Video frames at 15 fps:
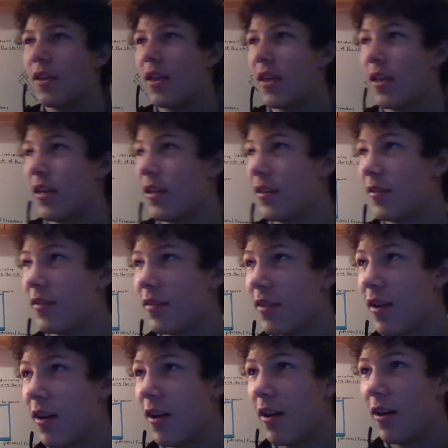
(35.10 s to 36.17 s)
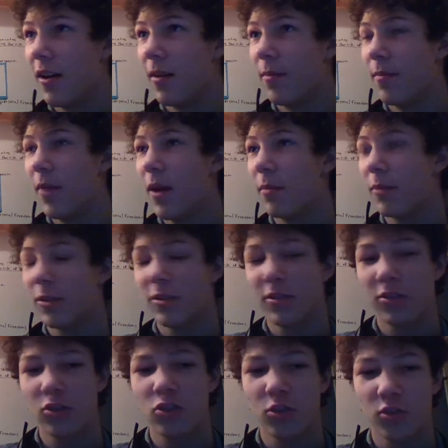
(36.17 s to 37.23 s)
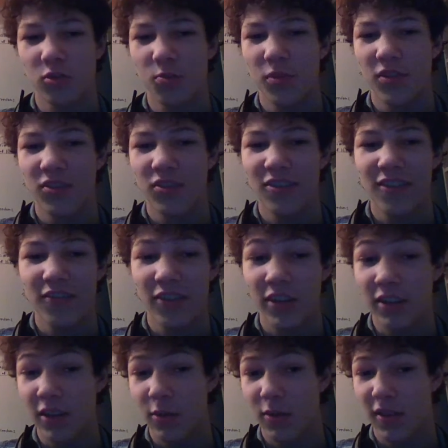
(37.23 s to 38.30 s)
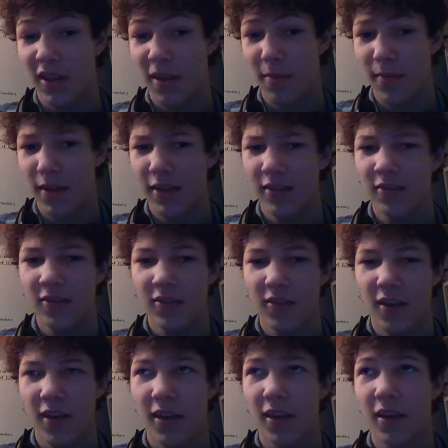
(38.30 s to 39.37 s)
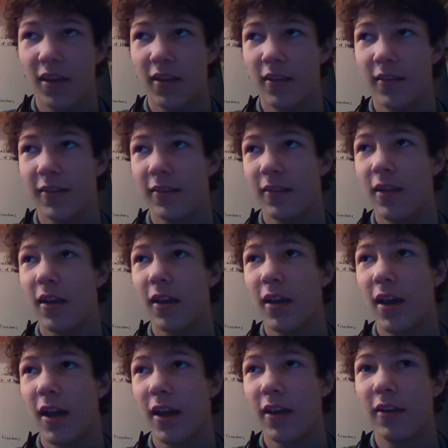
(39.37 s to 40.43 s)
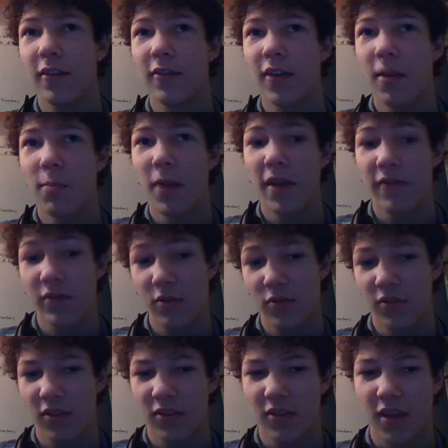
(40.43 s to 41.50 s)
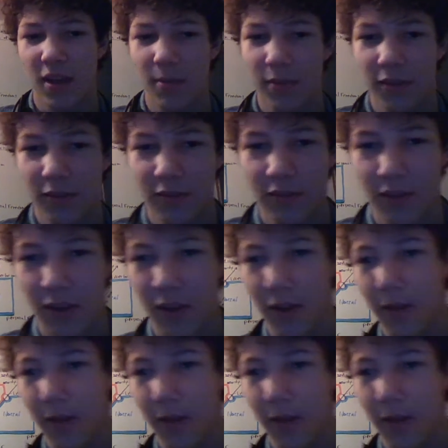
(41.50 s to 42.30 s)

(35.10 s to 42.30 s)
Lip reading: And I'm going to show specifically what that means and kind of my views on topics.